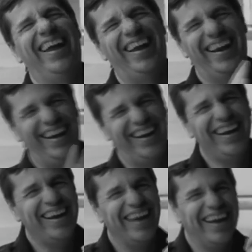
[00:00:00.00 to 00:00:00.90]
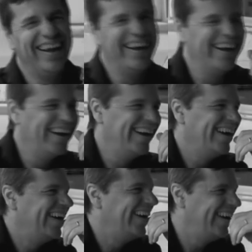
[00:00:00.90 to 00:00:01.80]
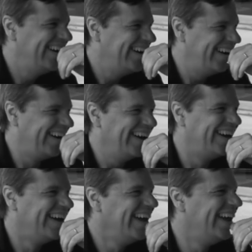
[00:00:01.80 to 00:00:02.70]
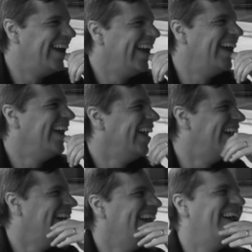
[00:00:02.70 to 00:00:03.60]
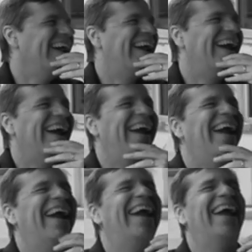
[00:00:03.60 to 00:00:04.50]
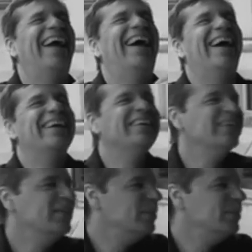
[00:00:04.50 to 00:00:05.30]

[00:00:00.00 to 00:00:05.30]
and they had that live studio audience, the Psychic Slugs, with those dudes that would show up in like